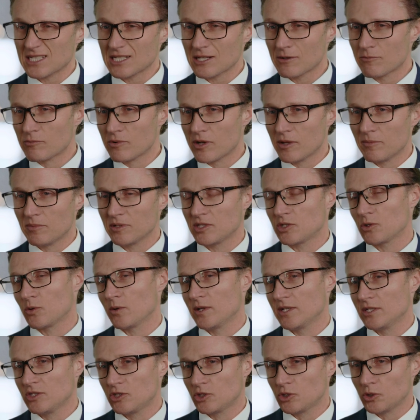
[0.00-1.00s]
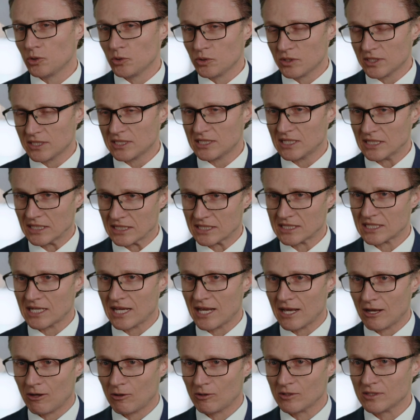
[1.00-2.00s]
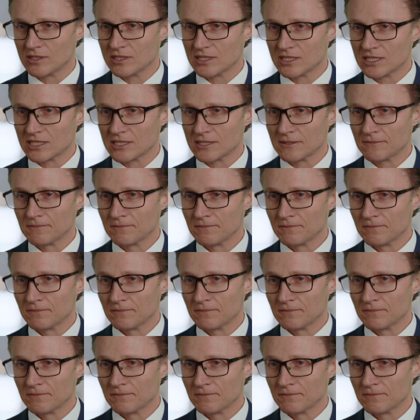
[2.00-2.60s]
somewhere between 2 to 6 hours.